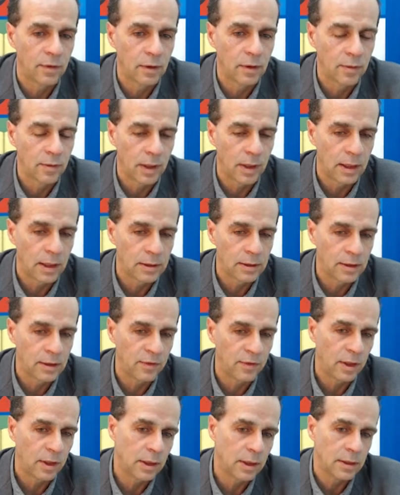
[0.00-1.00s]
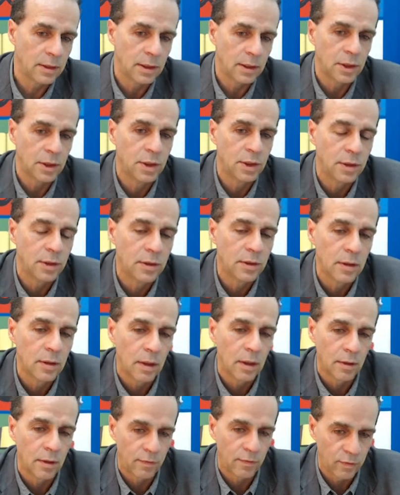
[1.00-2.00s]
quite a severe condition
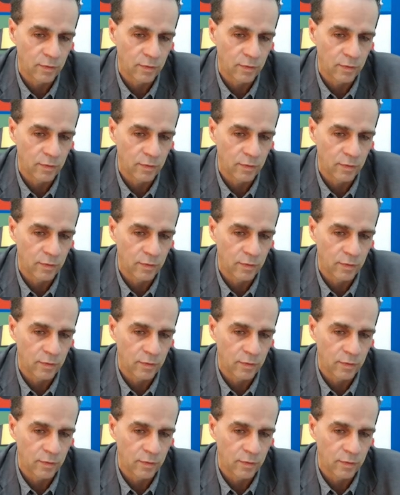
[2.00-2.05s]
of